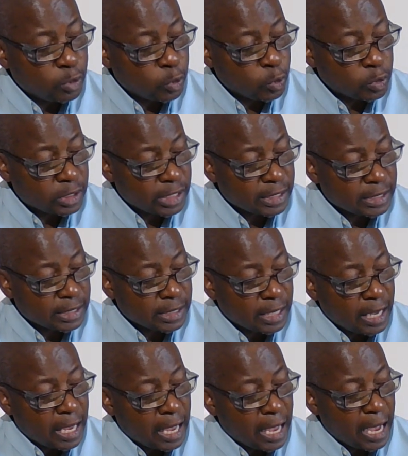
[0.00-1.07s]
daughters
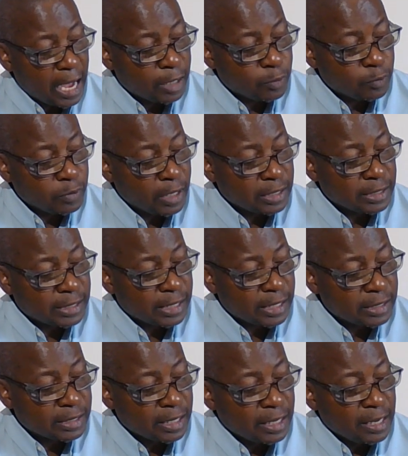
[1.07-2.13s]
unto thy
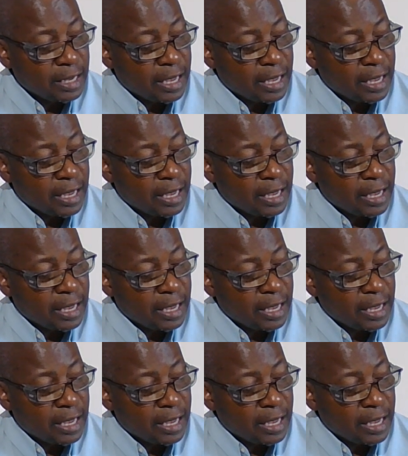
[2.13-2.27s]
sons,